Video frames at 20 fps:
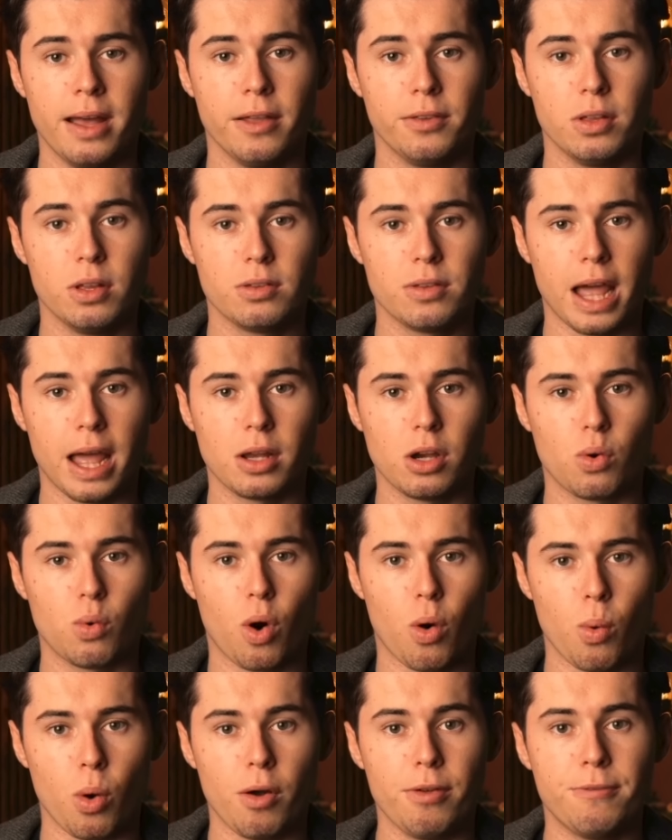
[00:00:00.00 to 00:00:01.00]
that's exactly
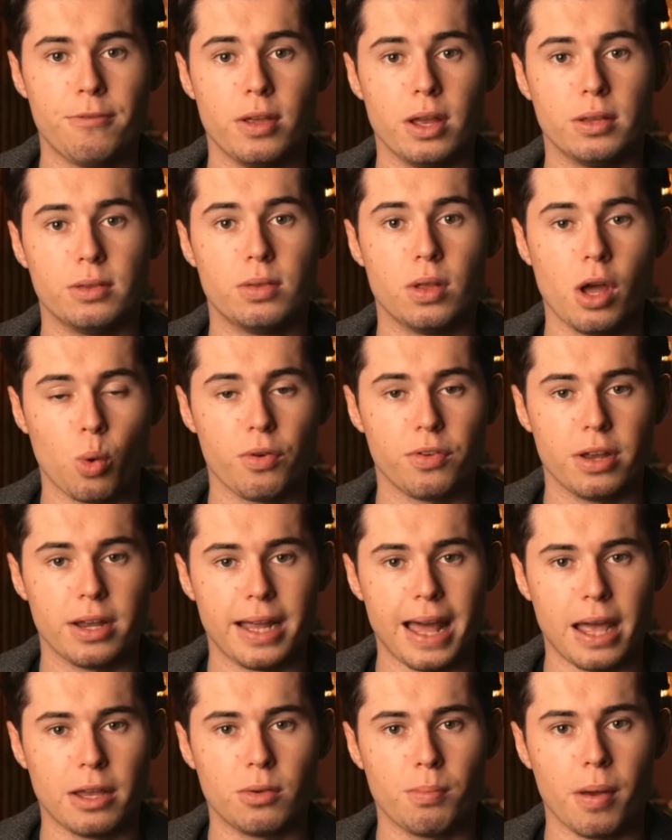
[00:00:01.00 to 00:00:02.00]
what we'll fix with the
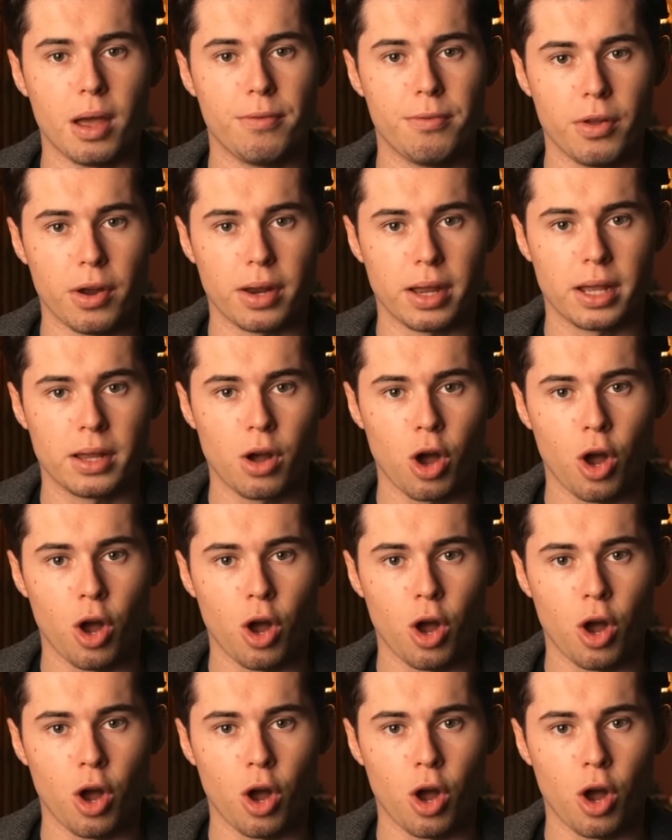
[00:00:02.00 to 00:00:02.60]
next method in